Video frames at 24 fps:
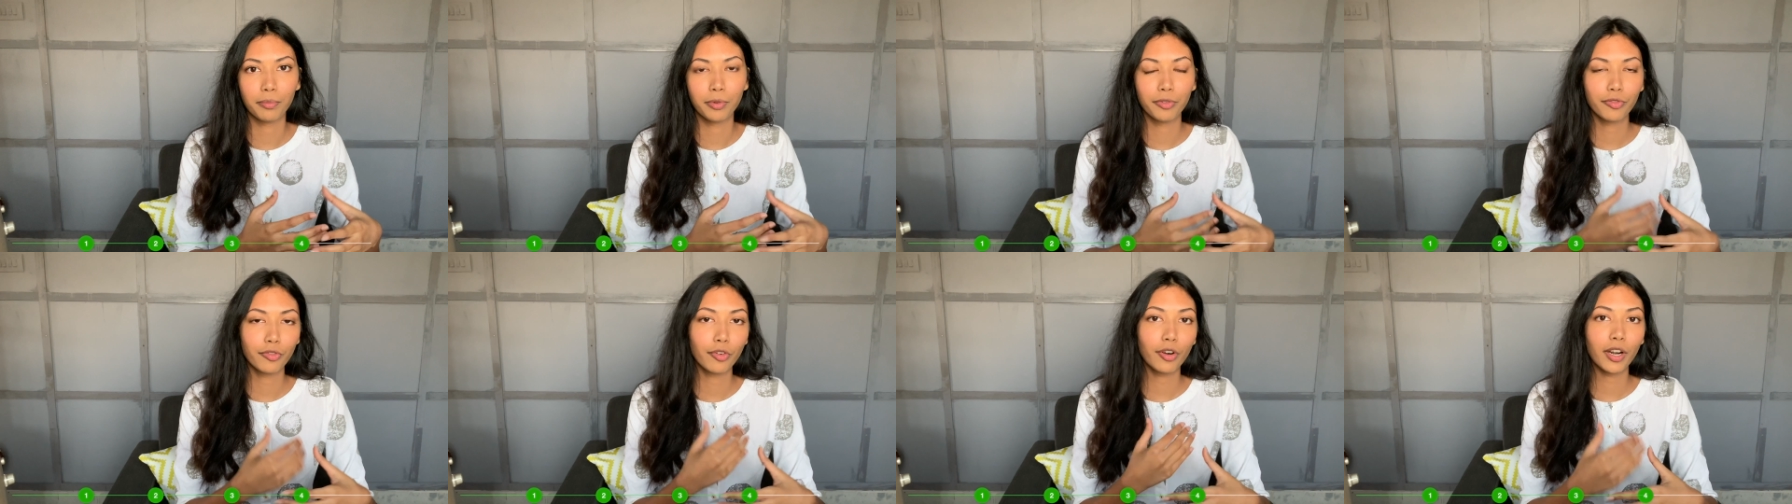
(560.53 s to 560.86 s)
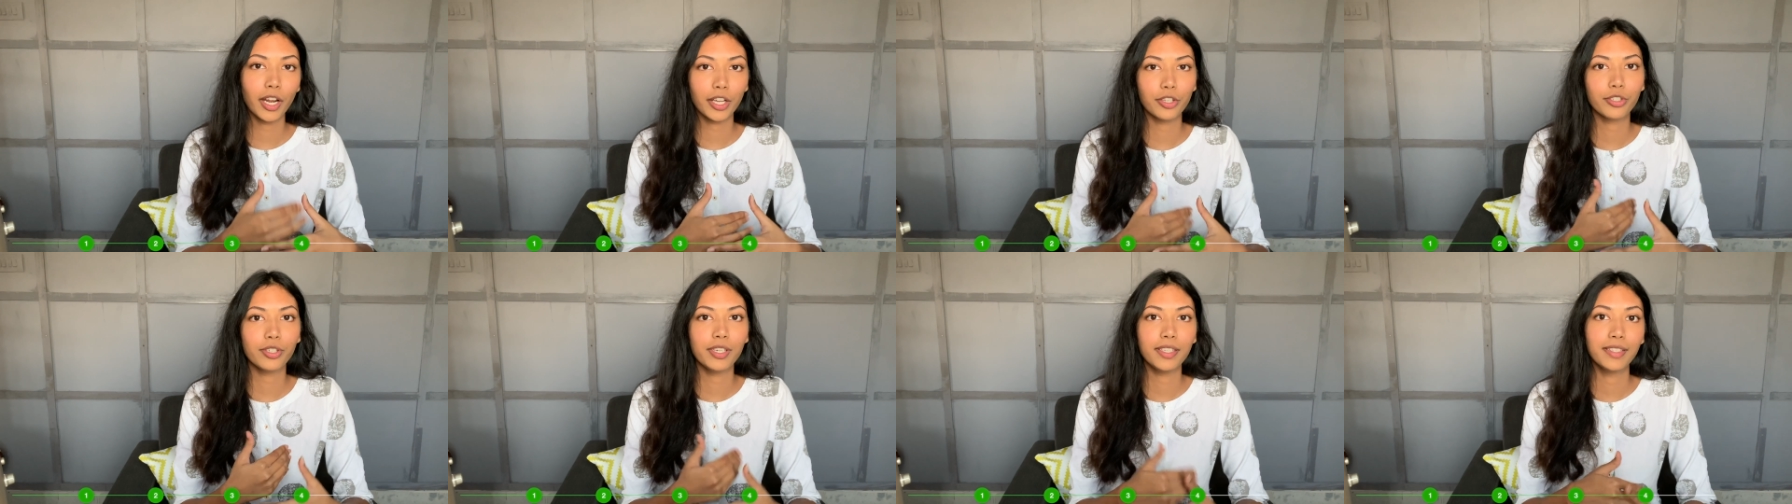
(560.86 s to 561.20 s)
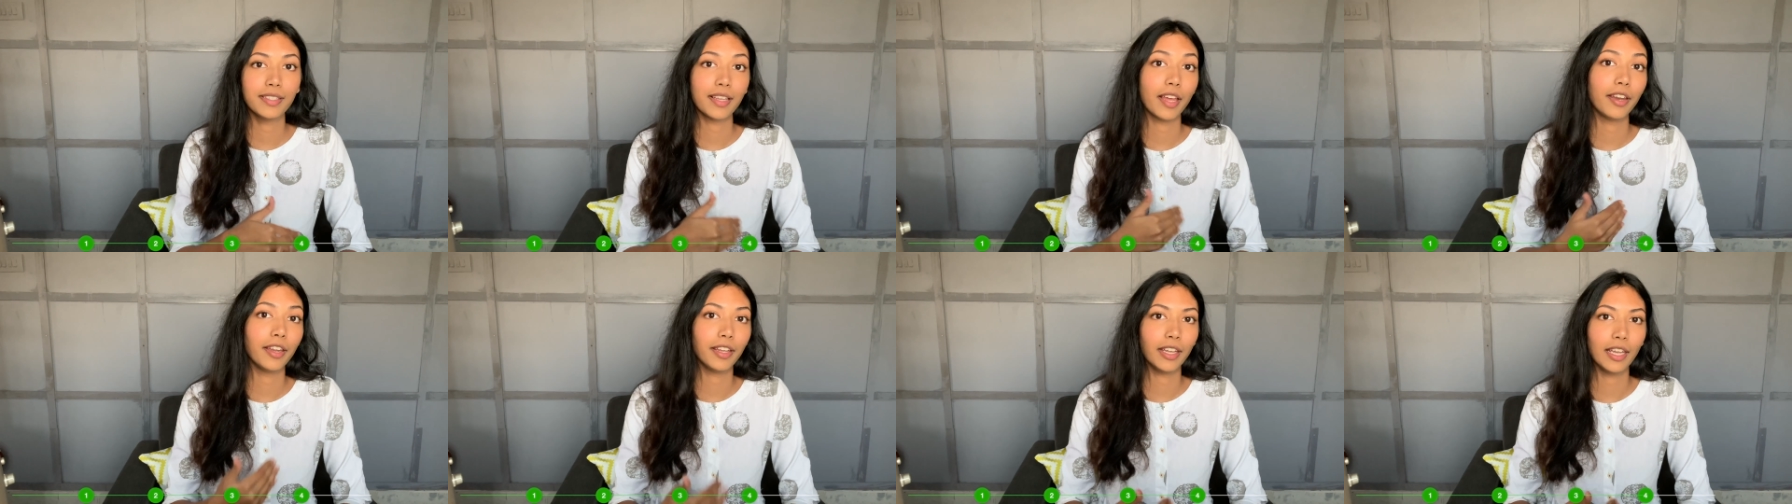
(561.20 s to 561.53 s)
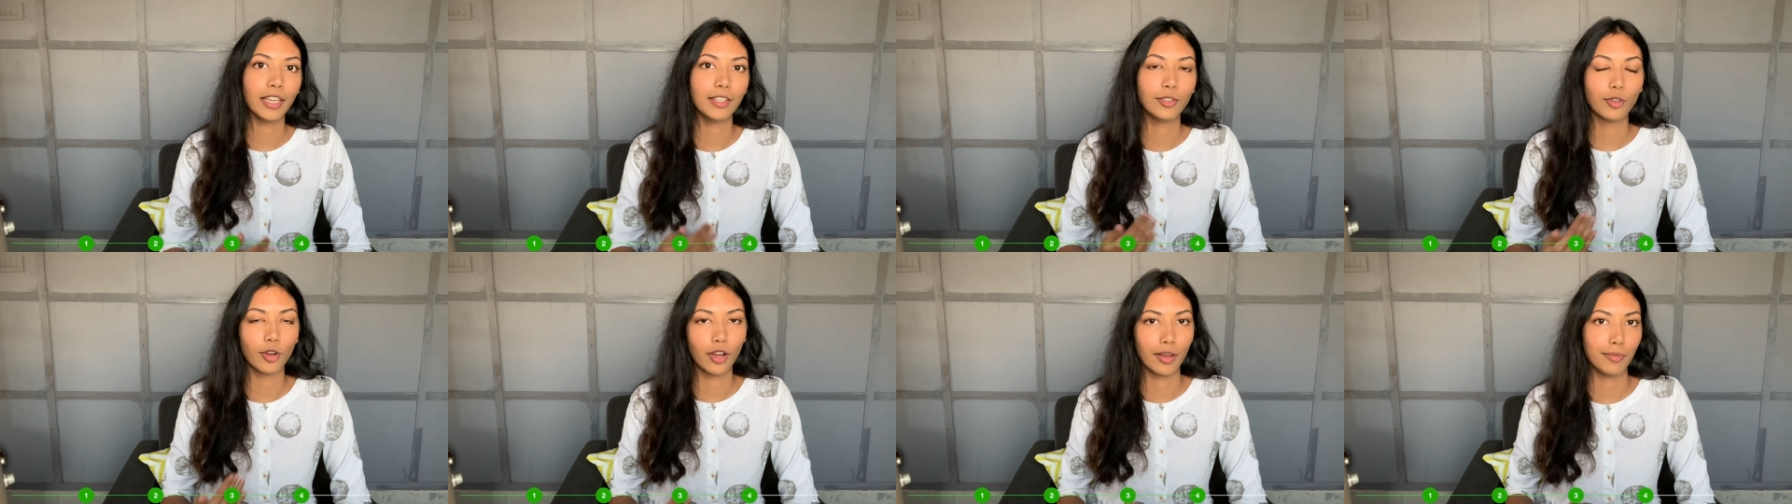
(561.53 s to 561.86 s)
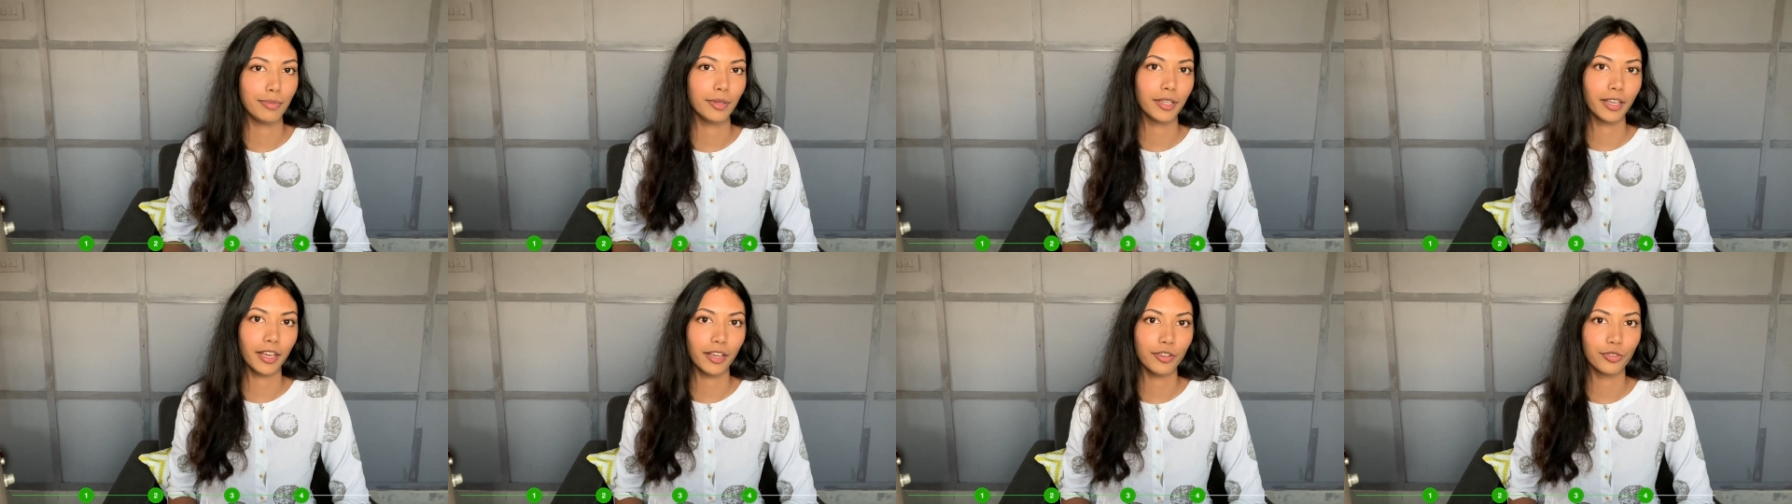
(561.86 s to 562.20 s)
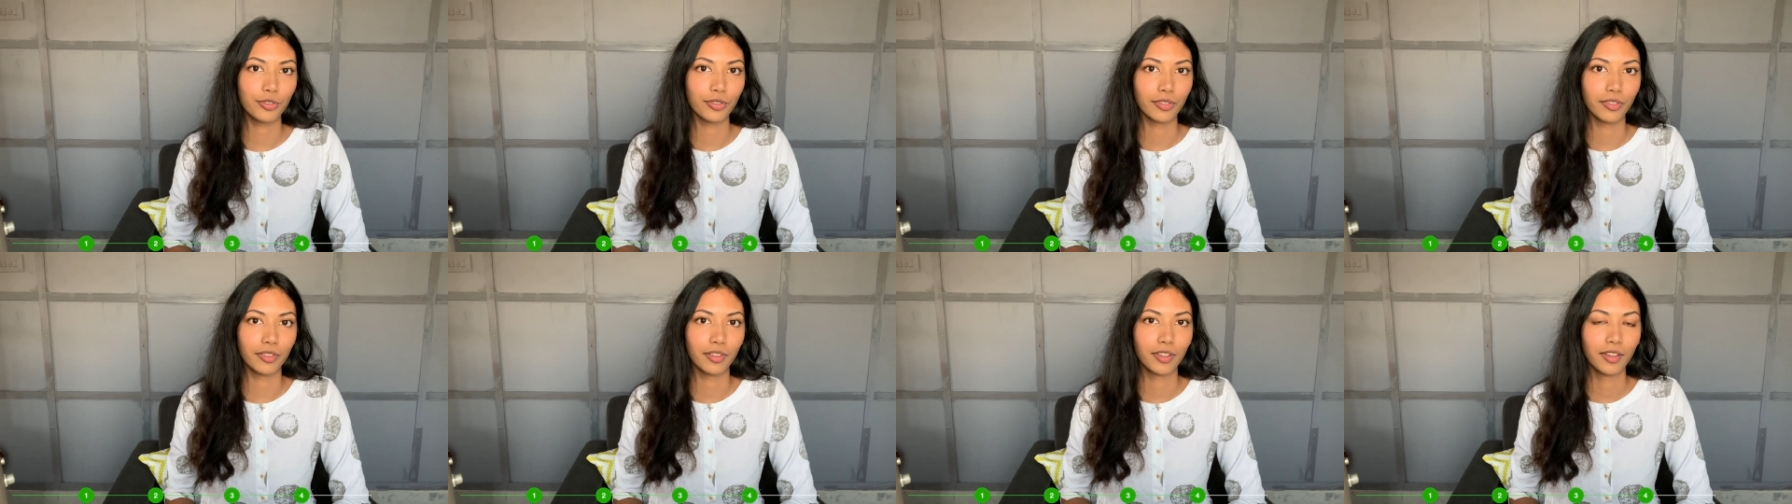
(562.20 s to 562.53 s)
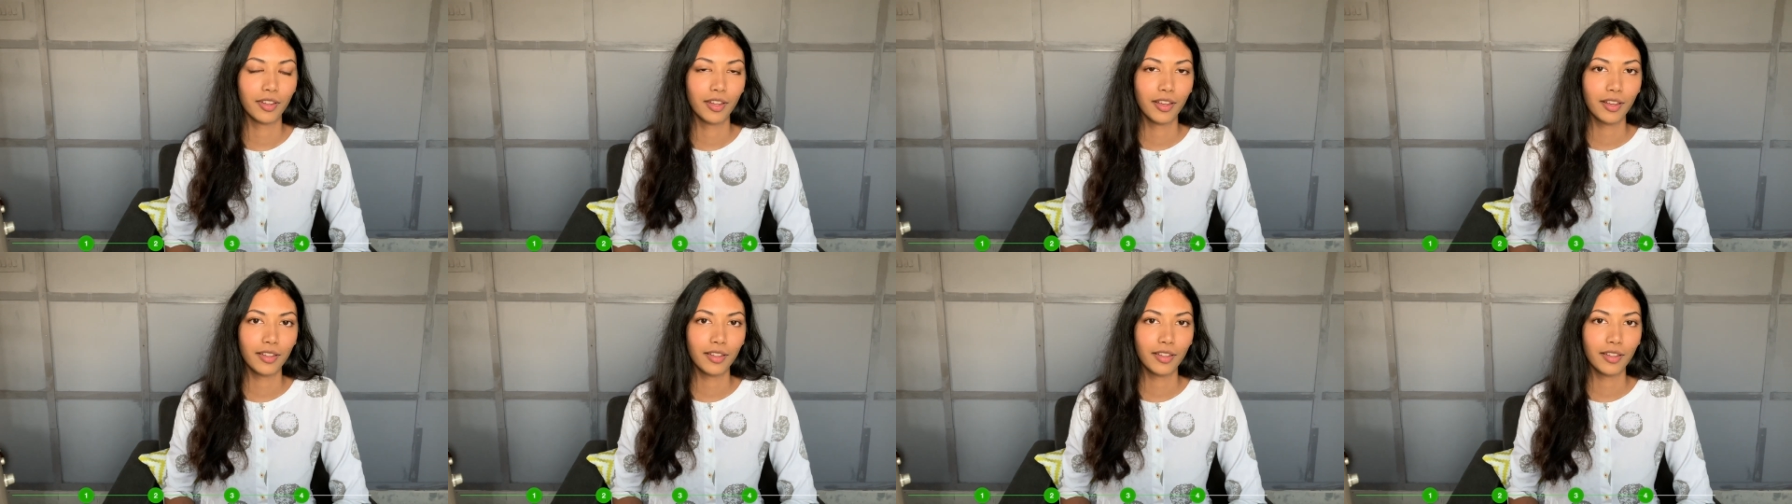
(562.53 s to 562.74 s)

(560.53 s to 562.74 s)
before actually sending in your application.